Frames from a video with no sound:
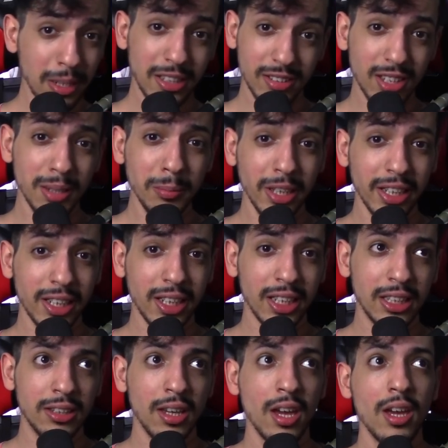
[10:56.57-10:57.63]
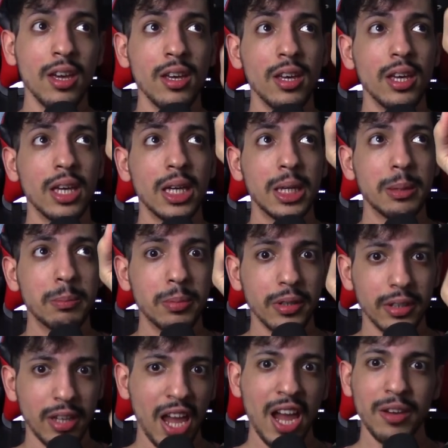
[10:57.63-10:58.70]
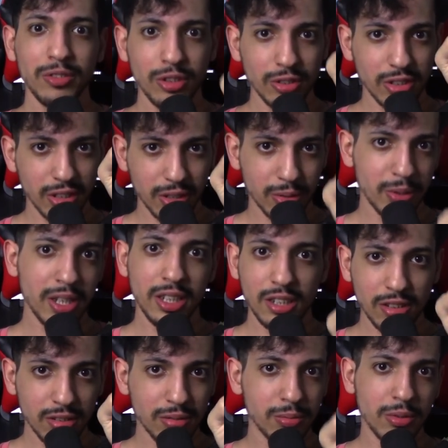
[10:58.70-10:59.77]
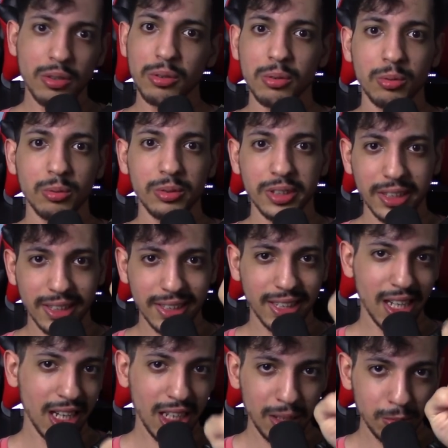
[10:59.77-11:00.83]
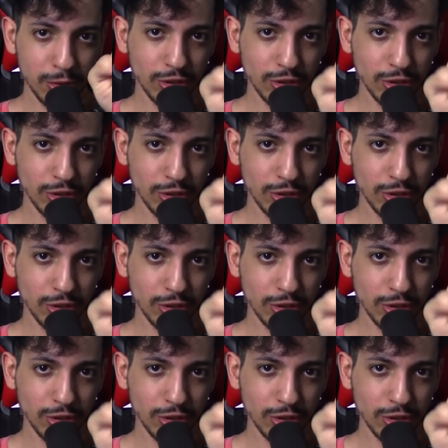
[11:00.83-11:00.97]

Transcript: might seem like it. But after the credits roll, the game